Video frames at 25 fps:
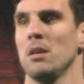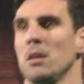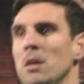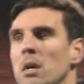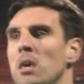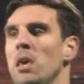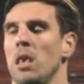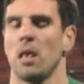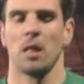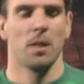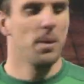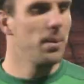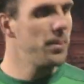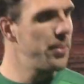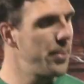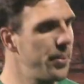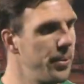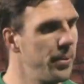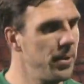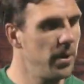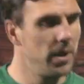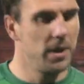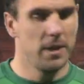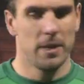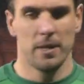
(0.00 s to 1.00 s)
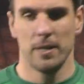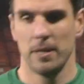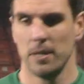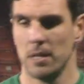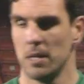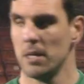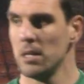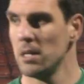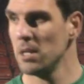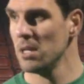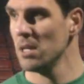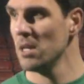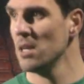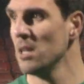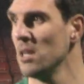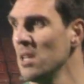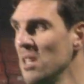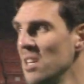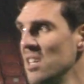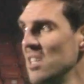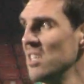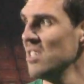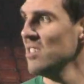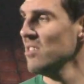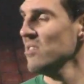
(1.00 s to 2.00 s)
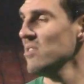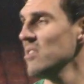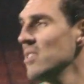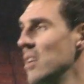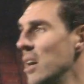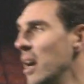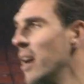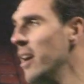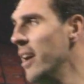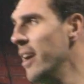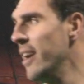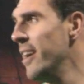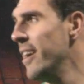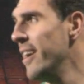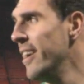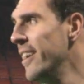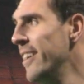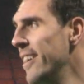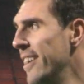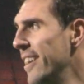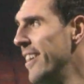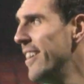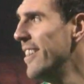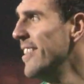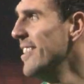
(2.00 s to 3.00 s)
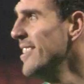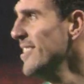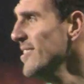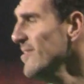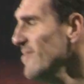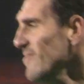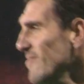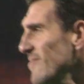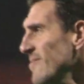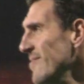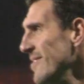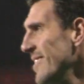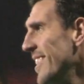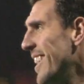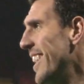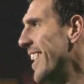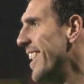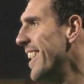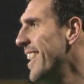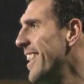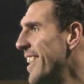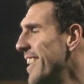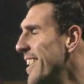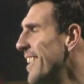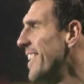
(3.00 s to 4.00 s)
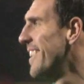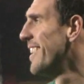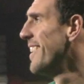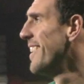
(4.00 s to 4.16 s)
you know, down south. Obviously up here, you know, this time of year, people are pretty much tied up,